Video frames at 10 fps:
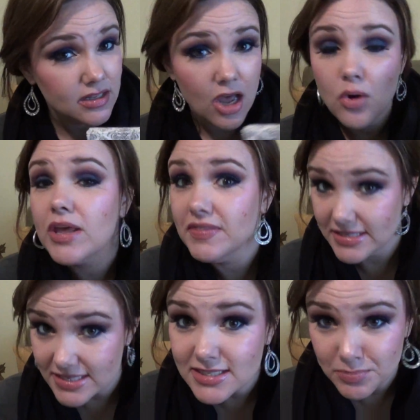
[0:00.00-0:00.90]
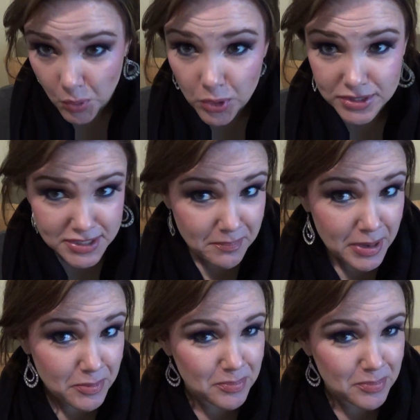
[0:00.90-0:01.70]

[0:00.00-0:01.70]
alone, and this is important to some people,